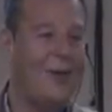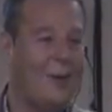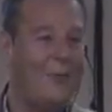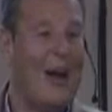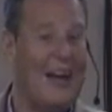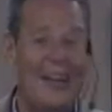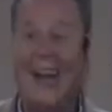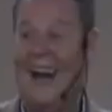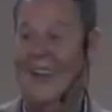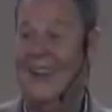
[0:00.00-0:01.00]
only to
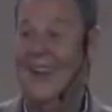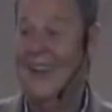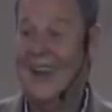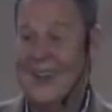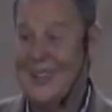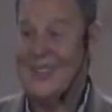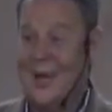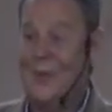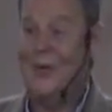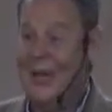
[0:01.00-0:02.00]
find out that
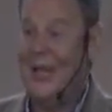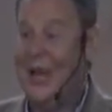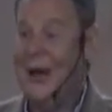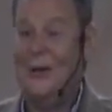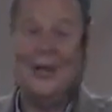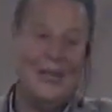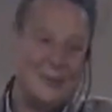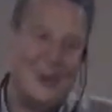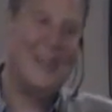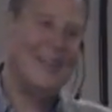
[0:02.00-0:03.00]
the stuff he
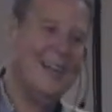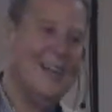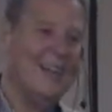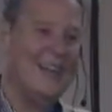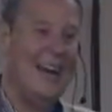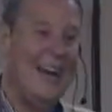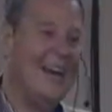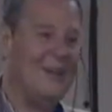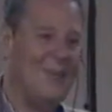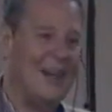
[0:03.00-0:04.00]
unloaded has been
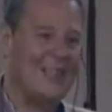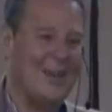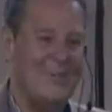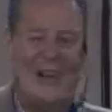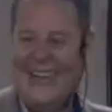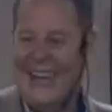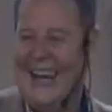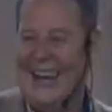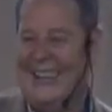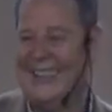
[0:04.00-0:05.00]
taken by
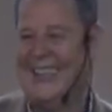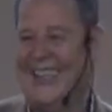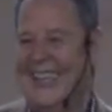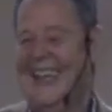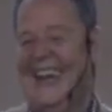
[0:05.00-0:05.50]
somebody else.